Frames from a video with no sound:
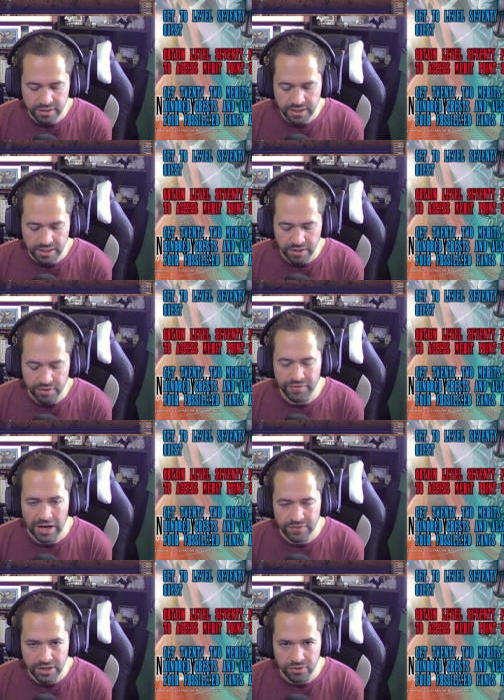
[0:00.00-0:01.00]
the
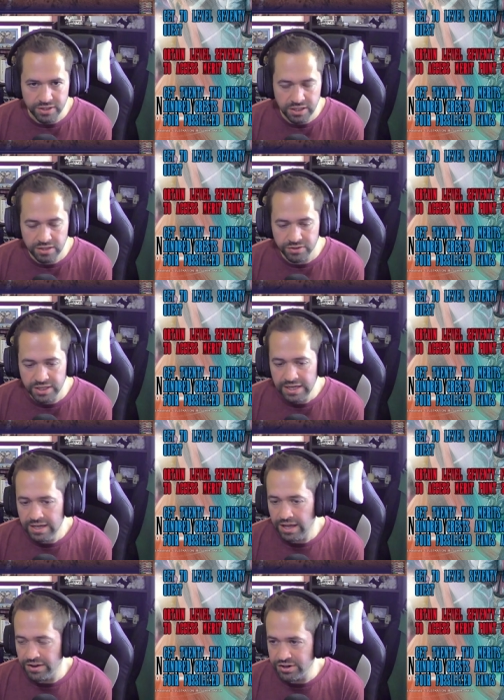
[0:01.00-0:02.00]
5 kindred seals,
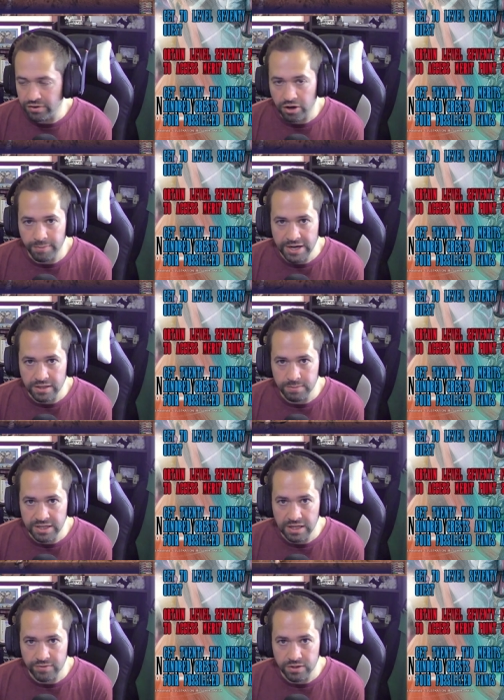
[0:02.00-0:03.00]
and then you'll automatically
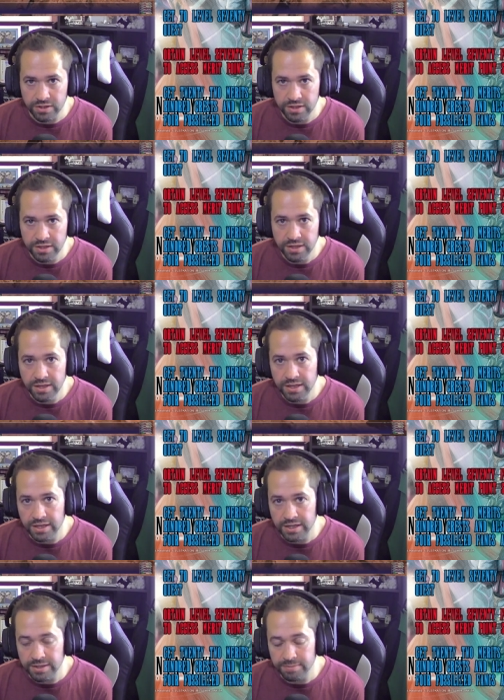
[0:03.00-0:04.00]
be level
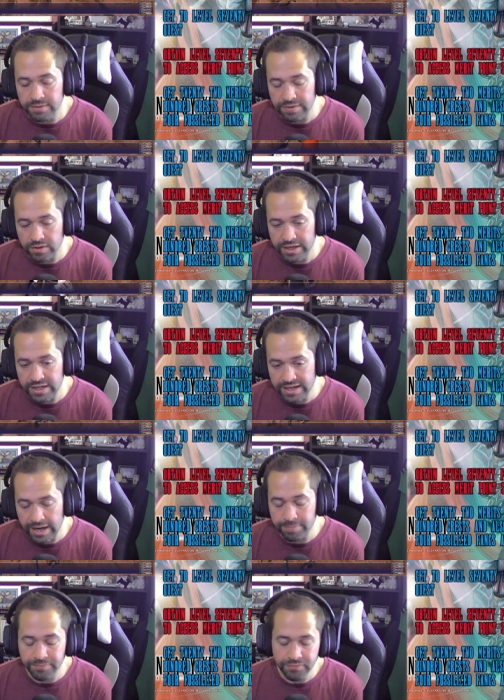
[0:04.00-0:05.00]
80
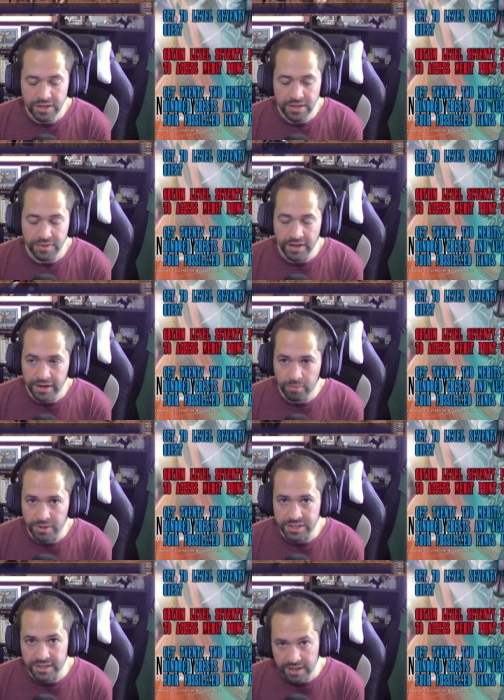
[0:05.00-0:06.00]
cap. Then
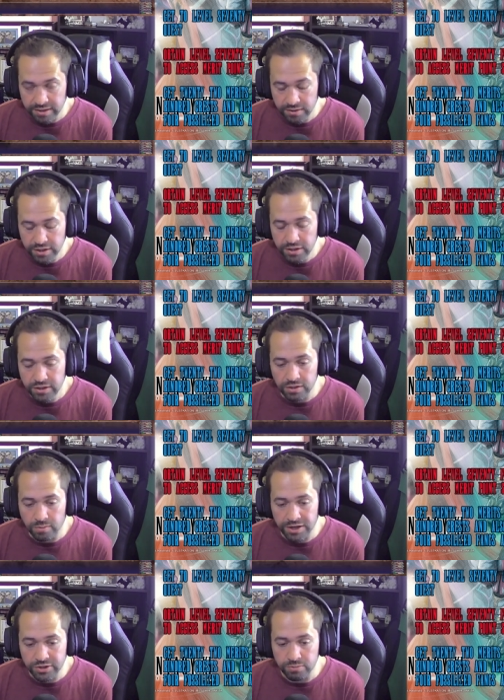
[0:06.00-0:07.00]
once again, you'll
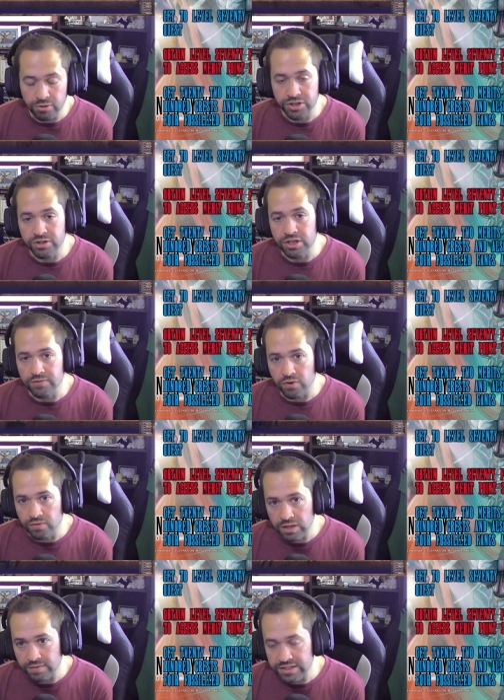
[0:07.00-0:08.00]
want to push yourself
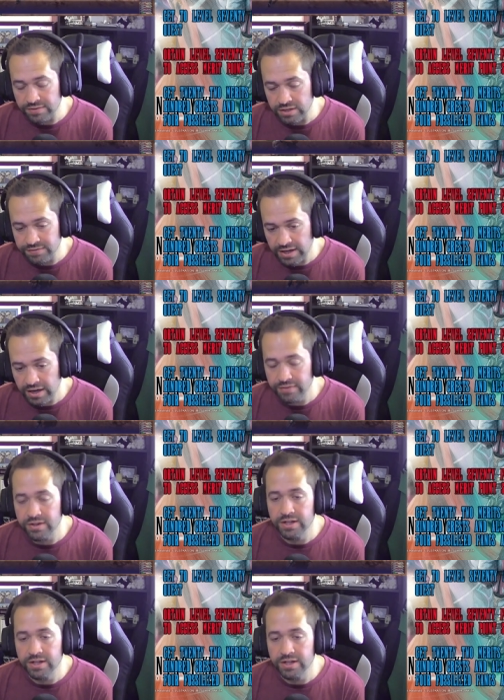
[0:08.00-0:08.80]
over level 75.